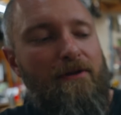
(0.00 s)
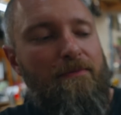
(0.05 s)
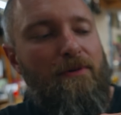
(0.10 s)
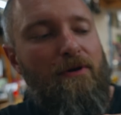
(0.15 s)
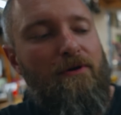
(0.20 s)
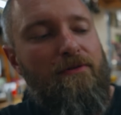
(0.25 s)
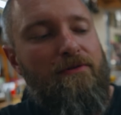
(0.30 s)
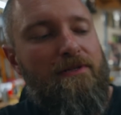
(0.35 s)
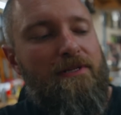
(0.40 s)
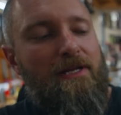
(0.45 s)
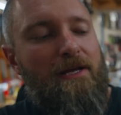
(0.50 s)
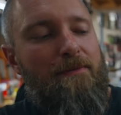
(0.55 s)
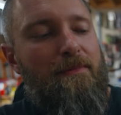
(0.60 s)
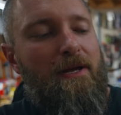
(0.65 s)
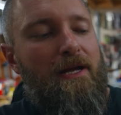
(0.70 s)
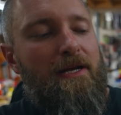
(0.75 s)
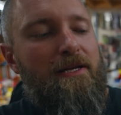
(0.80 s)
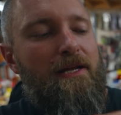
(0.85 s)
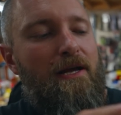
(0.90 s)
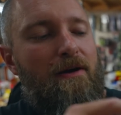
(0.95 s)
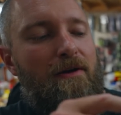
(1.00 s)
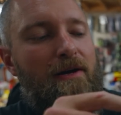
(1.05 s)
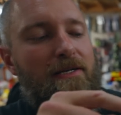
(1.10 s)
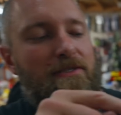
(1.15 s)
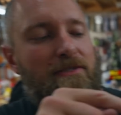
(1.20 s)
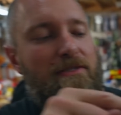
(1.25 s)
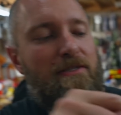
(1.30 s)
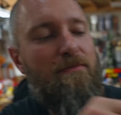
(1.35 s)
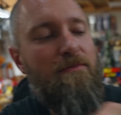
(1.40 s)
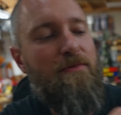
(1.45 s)
bow that they make now
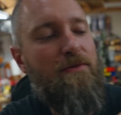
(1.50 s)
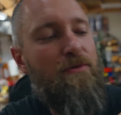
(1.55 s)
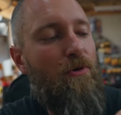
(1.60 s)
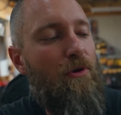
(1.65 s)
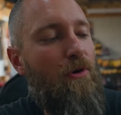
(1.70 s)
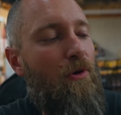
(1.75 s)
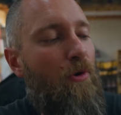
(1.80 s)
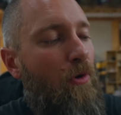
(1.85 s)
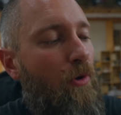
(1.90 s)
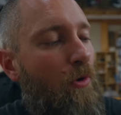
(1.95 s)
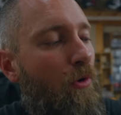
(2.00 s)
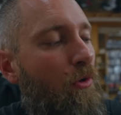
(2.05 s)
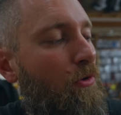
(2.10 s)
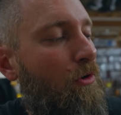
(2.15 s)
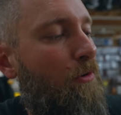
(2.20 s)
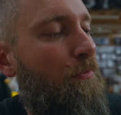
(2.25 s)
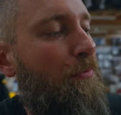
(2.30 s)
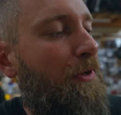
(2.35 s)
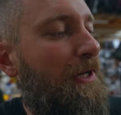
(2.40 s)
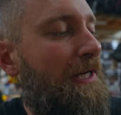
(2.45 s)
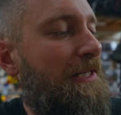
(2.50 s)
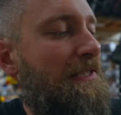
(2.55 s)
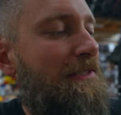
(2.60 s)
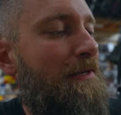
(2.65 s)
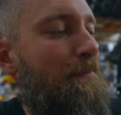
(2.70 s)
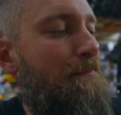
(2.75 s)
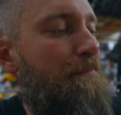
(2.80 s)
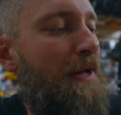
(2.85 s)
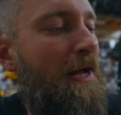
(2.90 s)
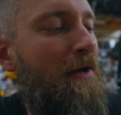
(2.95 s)
has some sort of hole or place
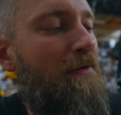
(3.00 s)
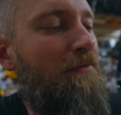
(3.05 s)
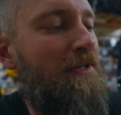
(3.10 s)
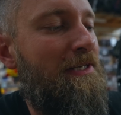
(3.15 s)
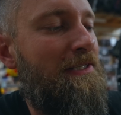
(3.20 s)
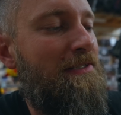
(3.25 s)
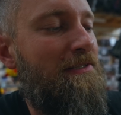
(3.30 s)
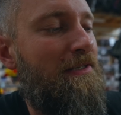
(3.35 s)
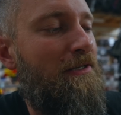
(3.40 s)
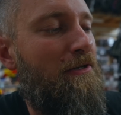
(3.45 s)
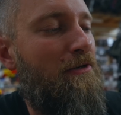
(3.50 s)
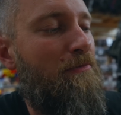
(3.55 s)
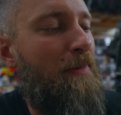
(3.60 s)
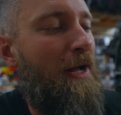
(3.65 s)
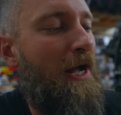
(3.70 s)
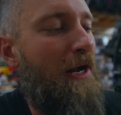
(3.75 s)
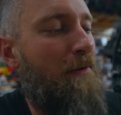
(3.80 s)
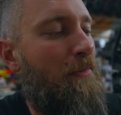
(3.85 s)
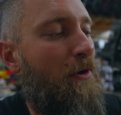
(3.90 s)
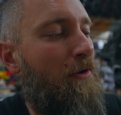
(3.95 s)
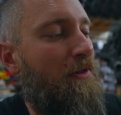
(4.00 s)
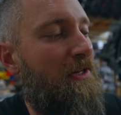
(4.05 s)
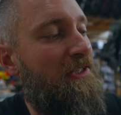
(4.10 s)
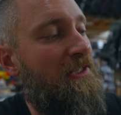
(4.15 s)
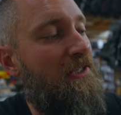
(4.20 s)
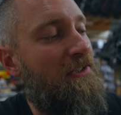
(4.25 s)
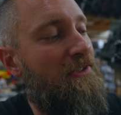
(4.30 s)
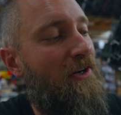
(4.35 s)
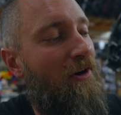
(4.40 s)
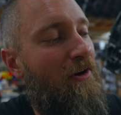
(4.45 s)
to mount this little back bar that
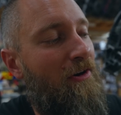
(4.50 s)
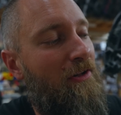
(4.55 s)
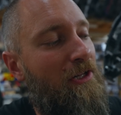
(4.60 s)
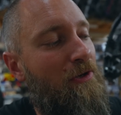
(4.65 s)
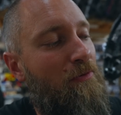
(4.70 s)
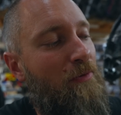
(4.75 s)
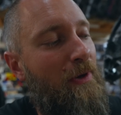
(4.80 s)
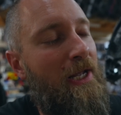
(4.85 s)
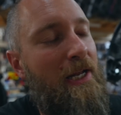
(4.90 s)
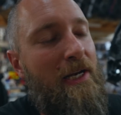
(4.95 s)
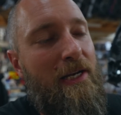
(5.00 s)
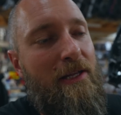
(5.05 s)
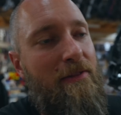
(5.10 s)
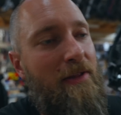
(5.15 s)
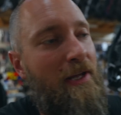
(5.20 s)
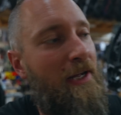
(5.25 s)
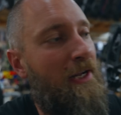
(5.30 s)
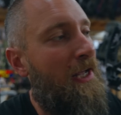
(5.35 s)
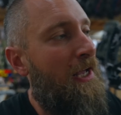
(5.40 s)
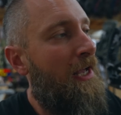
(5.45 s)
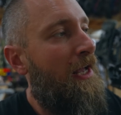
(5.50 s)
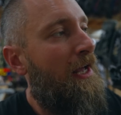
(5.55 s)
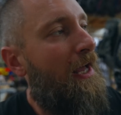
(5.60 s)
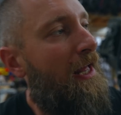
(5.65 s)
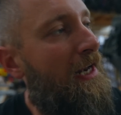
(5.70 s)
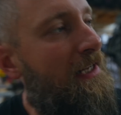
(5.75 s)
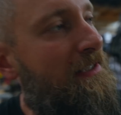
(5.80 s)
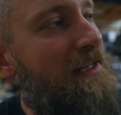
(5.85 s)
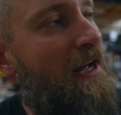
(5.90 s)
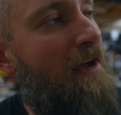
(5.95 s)
doesn't hardly weigh anything,
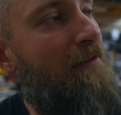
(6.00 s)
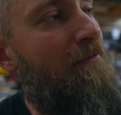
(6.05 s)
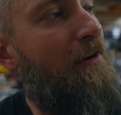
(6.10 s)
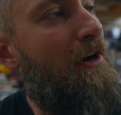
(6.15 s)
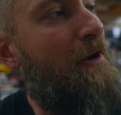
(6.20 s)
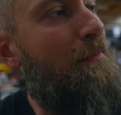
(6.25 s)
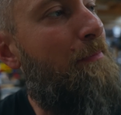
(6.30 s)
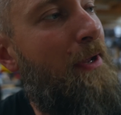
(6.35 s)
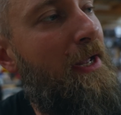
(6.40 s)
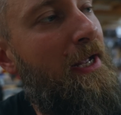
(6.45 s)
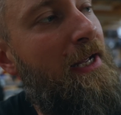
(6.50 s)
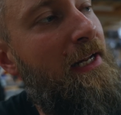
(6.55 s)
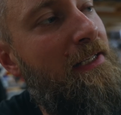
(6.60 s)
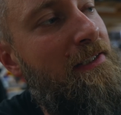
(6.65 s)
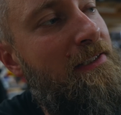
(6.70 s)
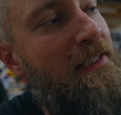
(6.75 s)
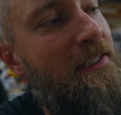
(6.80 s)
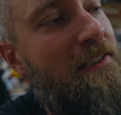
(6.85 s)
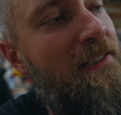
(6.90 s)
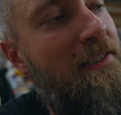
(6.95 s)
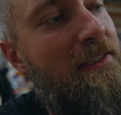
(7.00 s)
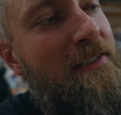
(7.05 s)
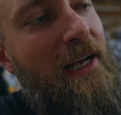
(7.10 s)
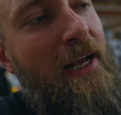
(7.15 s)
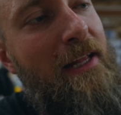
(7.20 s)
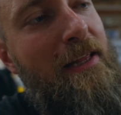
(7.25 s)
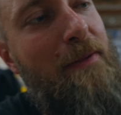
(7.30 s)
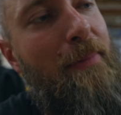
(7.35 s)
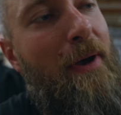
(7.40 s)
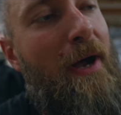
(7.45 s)
and it's not very big, and it sits
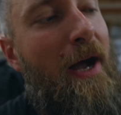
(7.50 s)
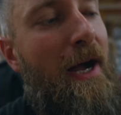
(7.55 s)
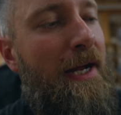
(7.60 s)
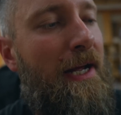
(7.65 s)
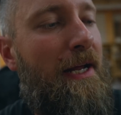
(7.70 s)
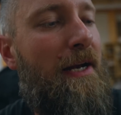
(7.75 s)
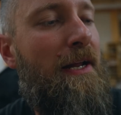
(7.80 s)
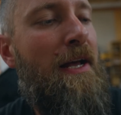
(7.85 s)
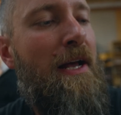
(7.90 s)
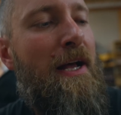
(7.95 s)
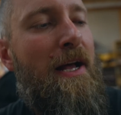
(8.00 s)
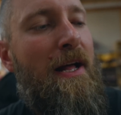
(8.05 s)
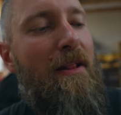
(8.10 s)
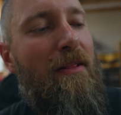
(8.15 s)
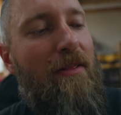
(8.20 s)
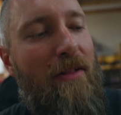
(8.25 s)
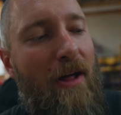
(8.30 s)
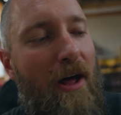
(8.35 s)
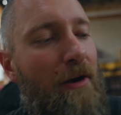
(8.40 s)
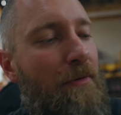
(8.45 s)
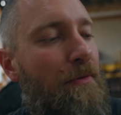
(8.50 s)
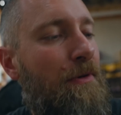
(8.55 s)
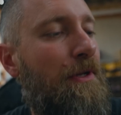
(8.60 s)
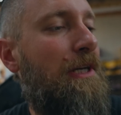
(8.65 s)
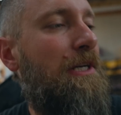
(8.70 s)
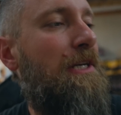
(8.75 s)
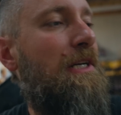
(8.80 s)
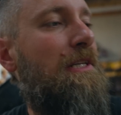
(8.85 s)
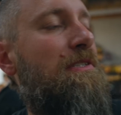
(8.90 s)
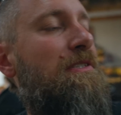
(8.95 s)
inside the pocket. A lot of
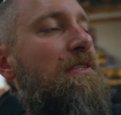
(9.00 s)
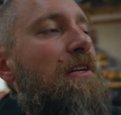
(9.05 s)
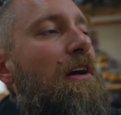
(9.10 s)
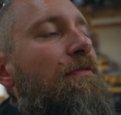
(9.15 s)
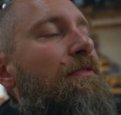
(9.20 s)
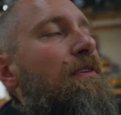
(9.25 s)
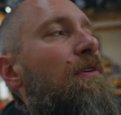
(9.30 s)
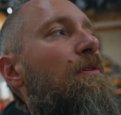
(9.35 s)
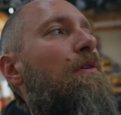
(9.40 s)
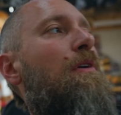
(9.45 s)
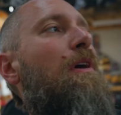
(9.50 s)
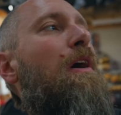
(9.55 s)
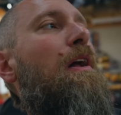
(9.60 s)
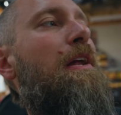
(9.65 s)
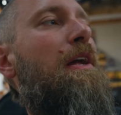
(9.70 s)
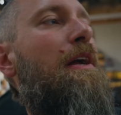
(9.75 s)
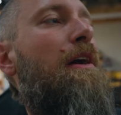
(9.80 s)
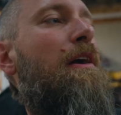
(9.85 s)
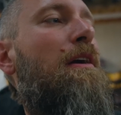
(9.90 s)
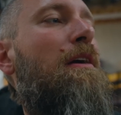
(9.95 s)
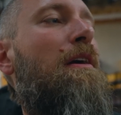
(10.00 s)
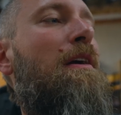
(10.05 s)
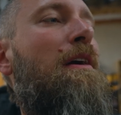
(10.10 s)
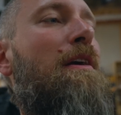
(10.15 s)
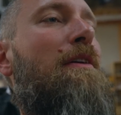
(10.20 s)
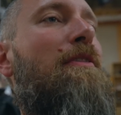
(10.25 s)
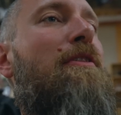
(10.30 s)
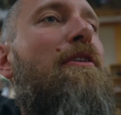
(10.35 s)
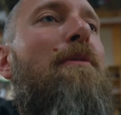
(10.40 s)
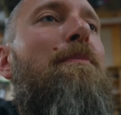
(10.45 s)
really good stuff going on here.
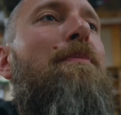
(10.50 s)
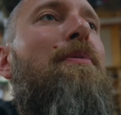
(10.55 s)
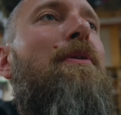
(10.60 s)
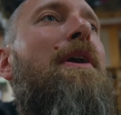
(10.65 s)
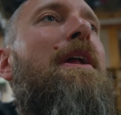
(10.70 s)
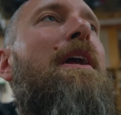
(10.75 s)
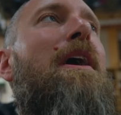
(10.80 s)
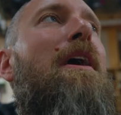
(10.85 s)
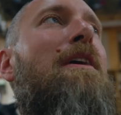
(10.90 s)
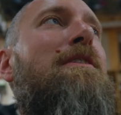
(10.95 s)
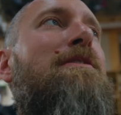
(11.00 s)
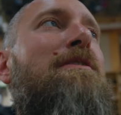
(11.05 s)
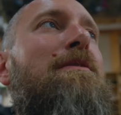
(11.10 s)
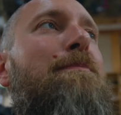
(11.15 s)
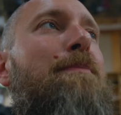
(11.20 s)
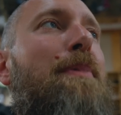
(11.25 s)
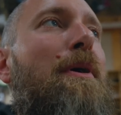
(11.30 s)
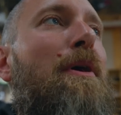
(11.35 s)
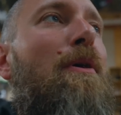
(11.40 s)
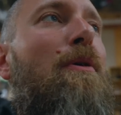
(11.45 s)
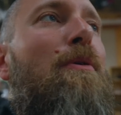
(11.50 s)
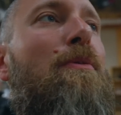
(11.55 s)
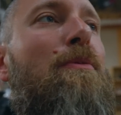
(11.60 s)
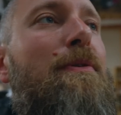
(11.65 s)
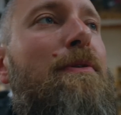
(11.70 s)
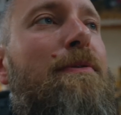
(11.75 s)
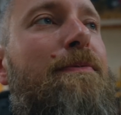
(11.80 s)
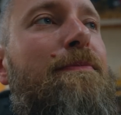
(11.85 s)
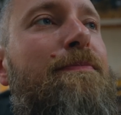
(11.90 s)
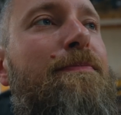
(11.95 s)
They're a pretty awesome bow.
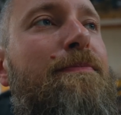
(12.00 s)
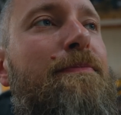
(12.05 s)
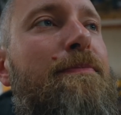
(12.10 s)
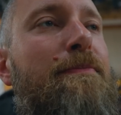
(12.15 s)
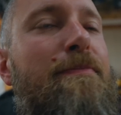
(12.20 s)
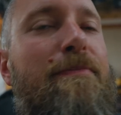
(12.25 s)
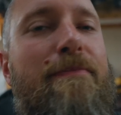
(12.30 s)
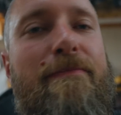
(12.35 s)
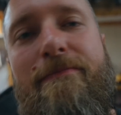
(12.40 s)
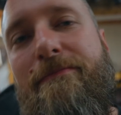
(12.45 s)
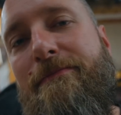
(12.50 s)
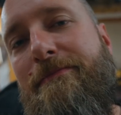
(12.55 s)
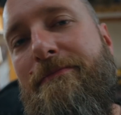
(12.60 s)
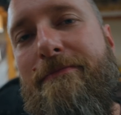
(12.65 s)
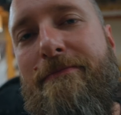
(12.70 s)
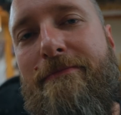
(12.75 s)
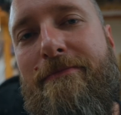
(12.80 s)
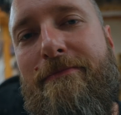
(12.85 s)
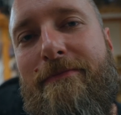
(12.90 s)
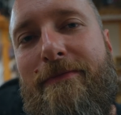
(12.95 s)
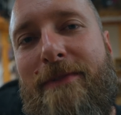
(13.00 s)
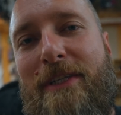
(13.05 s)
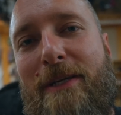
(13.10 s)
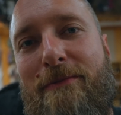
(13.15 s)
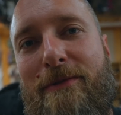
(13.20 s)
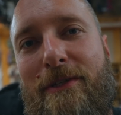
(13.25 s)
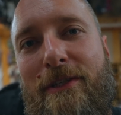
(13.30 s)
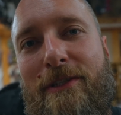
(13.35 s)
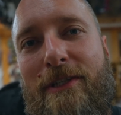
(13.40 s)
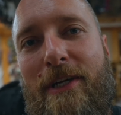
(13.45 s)

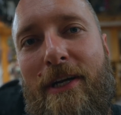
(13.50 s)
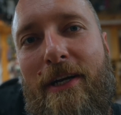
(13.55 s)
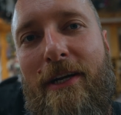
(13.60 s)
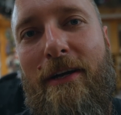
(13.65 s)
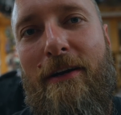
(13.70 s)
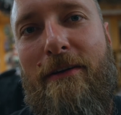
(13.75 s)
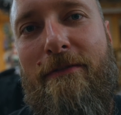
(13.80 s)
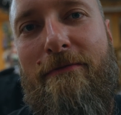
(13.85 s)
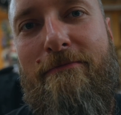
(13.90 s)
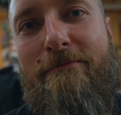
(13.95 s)
Tim's gonna check it out.